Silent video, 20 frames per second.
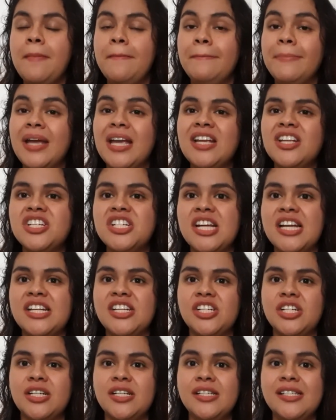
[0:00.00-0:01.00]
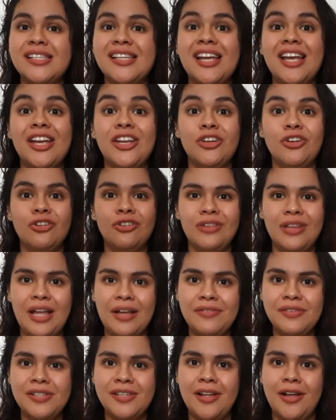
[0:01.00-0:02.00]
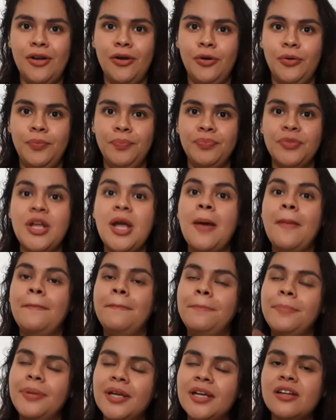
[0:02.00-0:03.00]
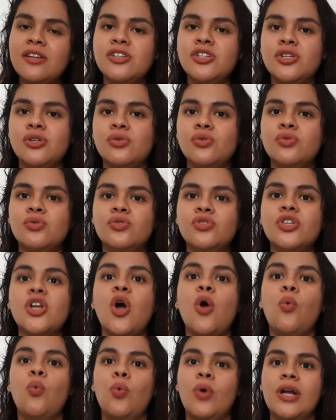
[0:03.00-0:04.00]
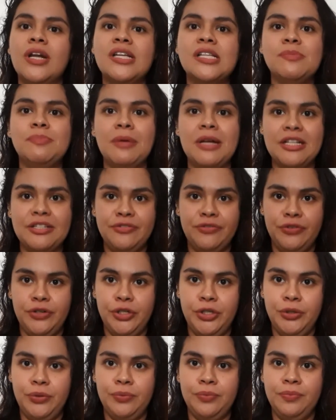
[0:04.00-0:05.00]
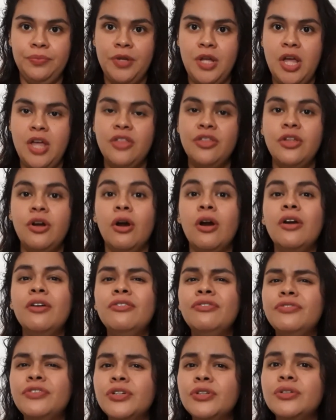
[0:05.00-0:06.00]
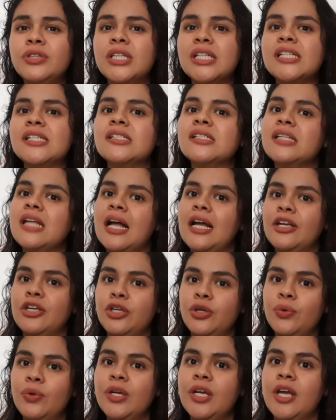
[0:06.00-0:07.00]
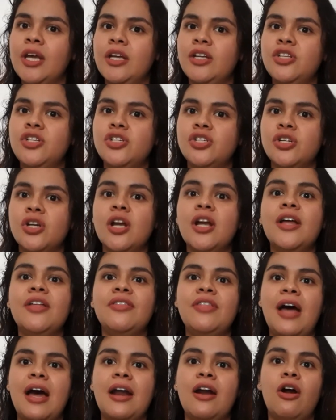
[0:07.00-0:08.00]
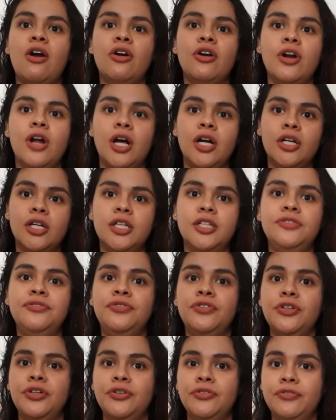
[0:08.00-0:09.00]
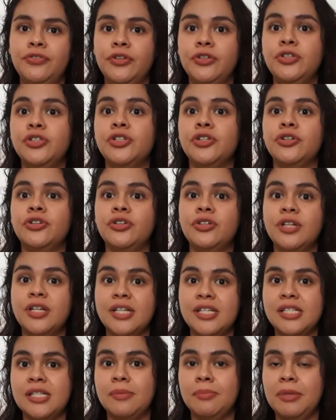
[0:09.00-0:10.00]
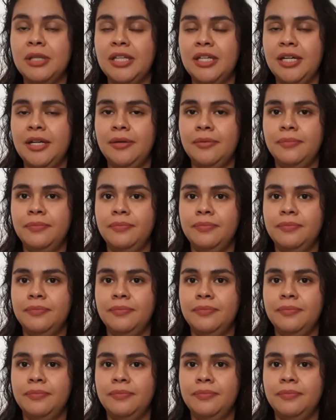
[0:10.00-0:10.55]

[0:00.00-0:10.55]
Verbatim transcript: Make changes in your lifestyle. Pick and choose what is best for you. There are a few things that you engage that are not good for your future stability.